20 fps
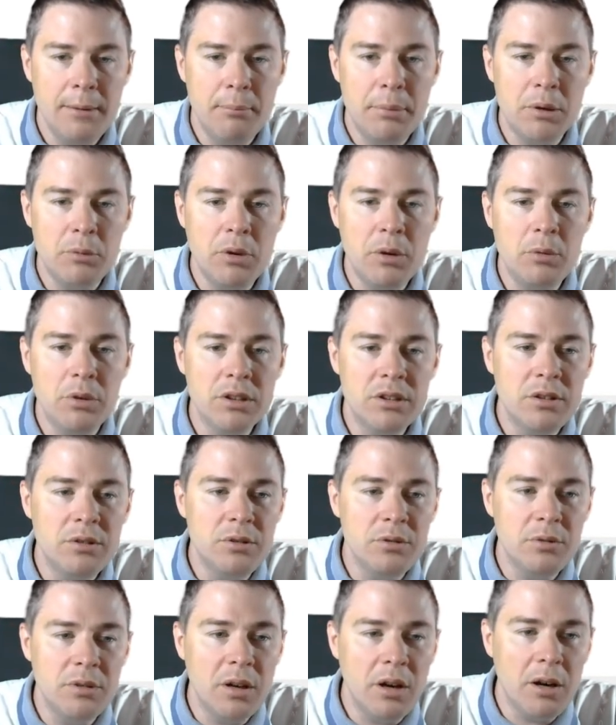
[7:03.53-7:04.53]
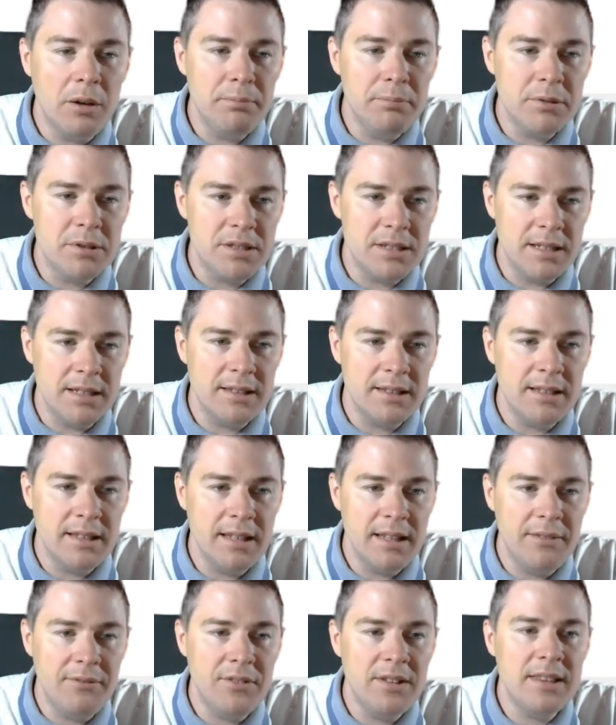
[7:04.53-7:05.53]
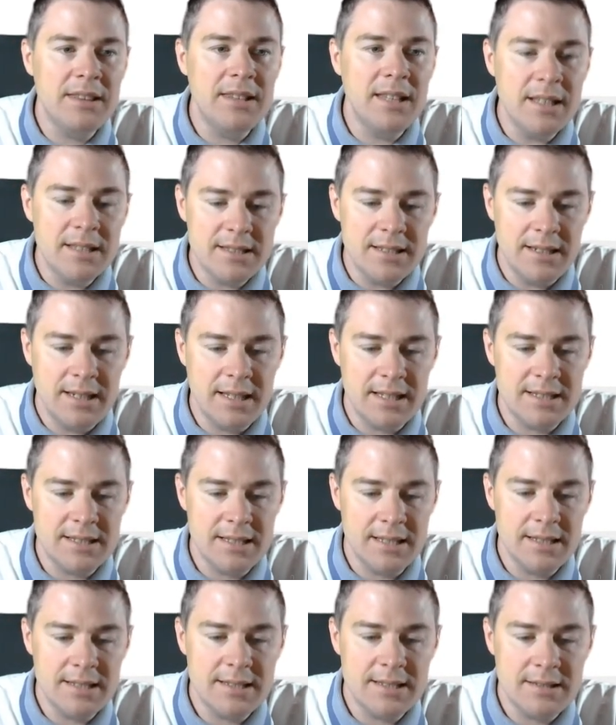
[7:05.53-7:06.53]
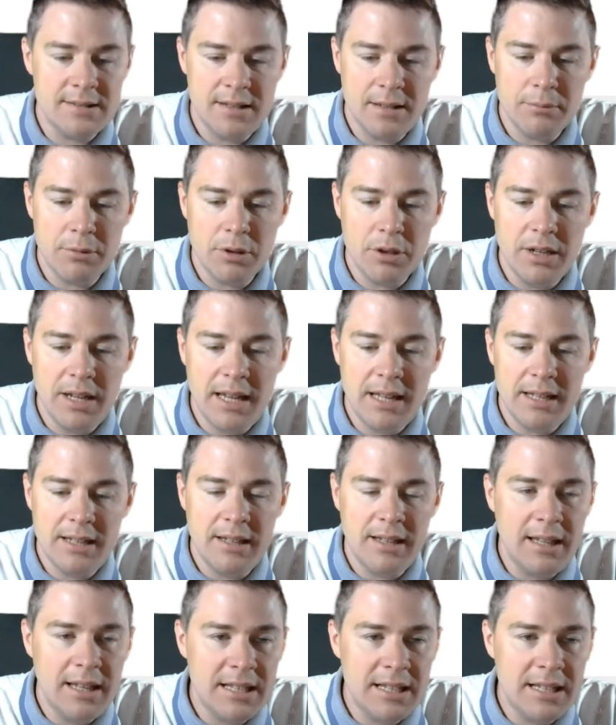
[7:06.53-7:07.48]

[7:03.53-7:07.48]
but we want to do the opposite if it doesn't exist so I'm gonna add an